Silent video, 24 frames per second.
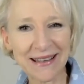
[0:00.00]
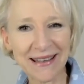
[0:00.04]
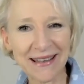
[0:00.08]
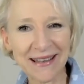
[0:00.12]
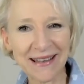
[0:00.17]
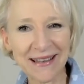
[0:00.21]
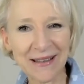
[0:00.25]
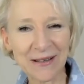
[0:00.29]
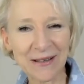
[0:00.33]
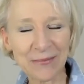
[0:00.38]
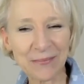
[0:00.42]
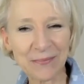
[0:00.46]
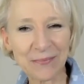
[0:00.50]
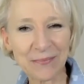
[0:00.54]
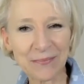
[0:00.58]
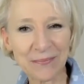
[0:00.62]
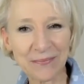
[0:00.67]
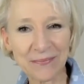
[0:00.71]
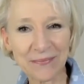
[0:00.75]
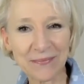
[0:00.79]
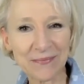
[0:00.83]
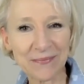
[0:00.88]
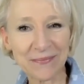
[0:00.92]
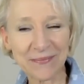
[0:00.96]

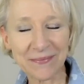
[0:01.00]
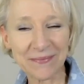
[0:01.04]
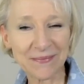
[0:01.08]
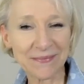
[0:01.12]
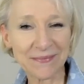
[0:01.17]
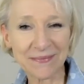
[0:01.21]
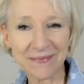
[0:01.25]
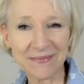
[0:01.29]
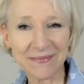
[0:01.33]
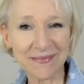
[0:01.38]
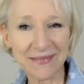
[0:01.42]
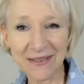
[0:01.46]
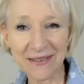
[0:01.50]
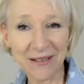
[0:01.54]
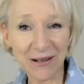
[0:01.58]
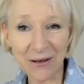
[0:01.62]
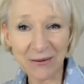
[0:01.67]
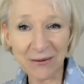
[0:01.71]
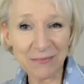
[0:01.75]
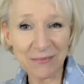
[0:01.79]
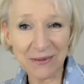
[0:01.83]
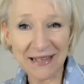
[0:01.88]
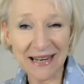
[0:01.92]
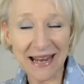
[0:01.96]

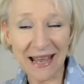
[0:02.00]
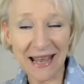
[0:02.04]
been